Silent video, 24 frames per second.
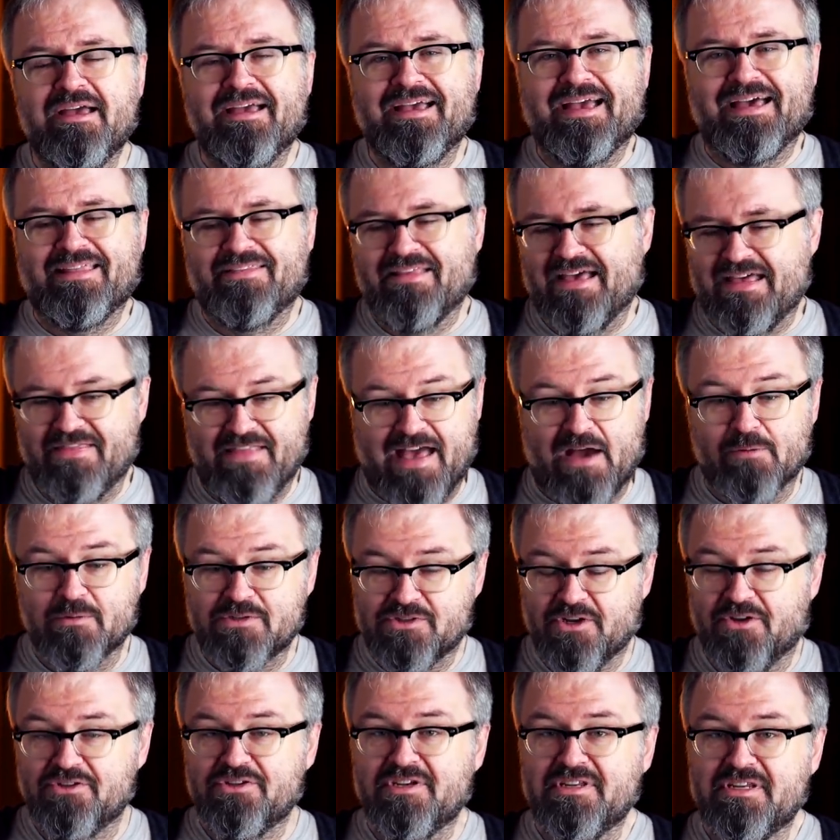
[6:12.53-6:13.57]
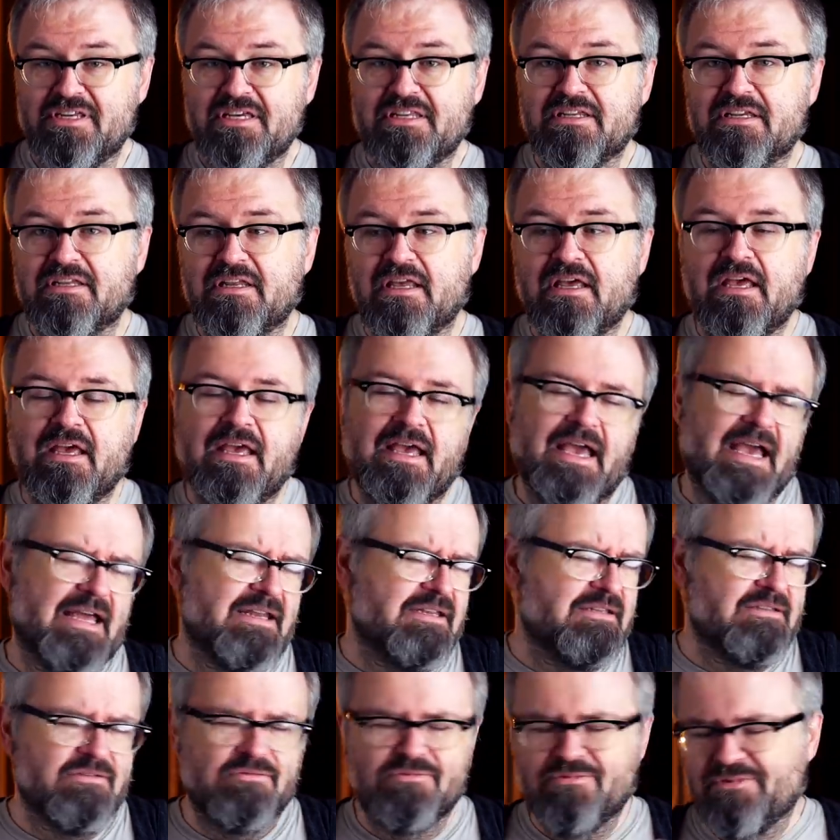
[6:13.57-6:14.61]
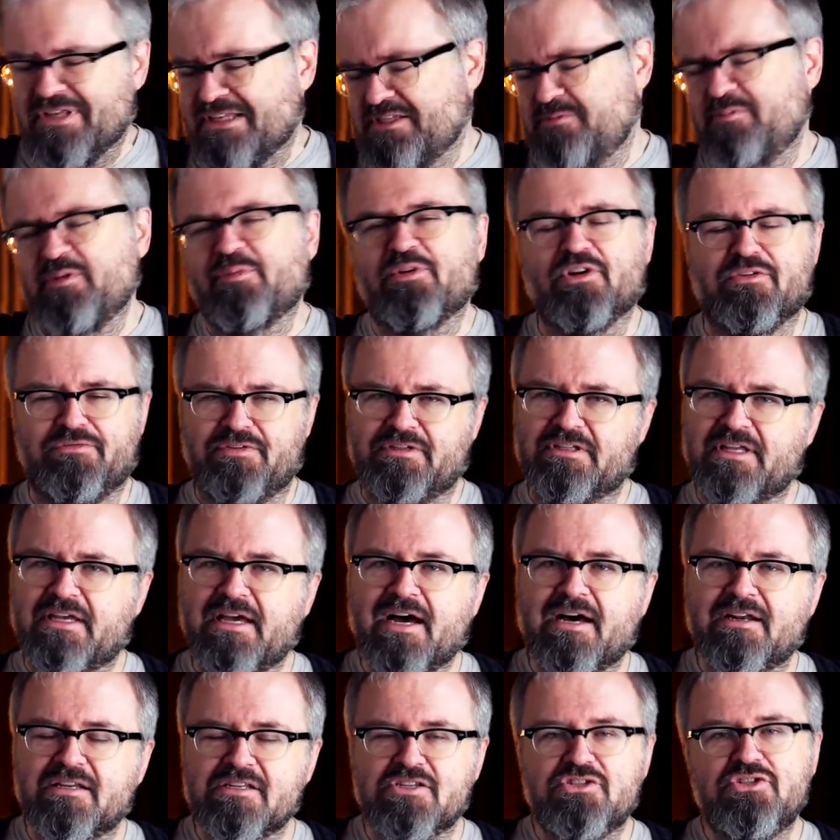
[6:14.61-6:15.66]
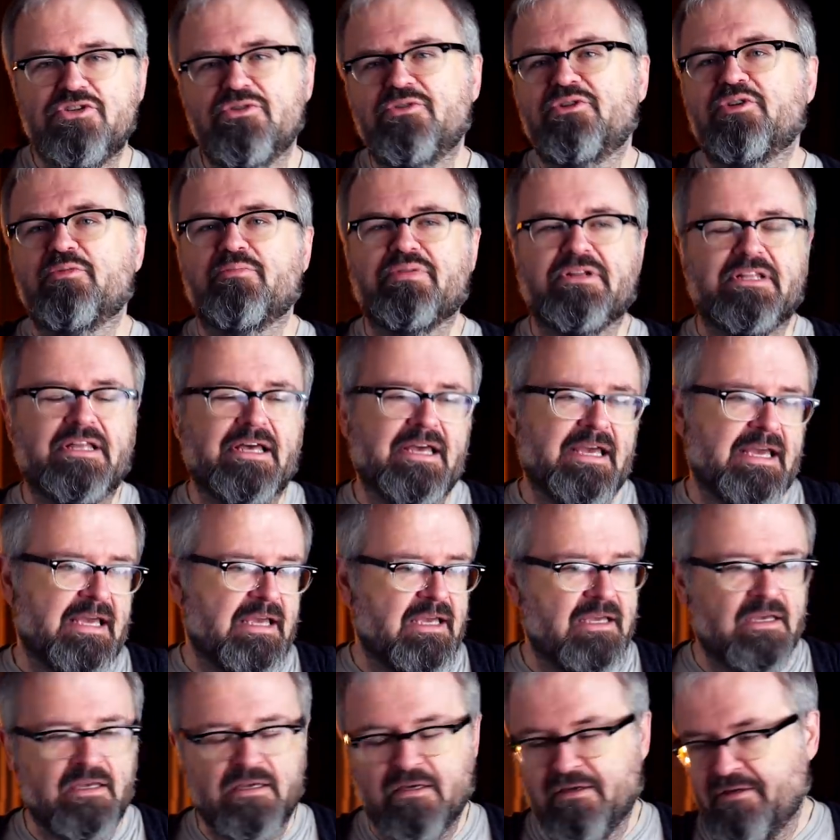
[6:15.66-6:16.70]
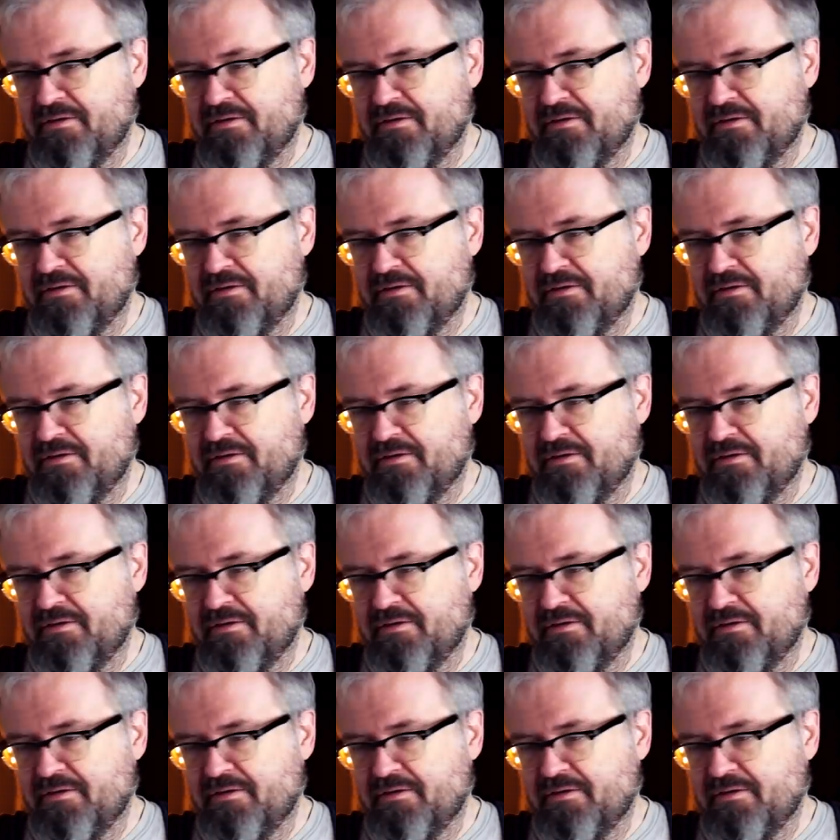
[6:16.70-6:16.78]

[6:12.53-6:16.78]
And, and that was all you needed. And let's be perfectly honest, you could play